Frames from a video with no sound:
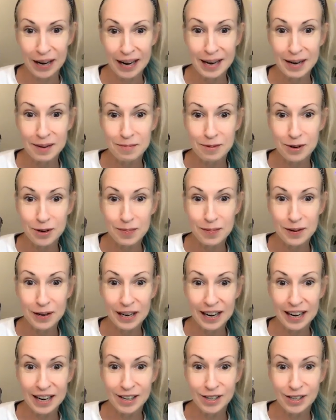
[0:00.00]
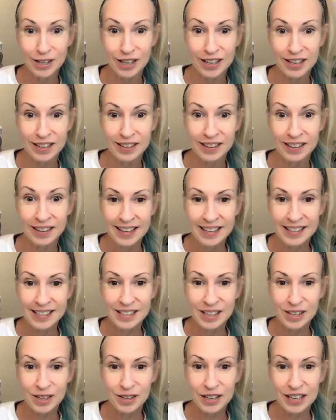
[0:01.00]
Animal Communication
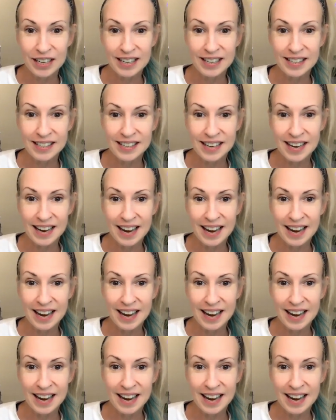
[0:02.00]
series,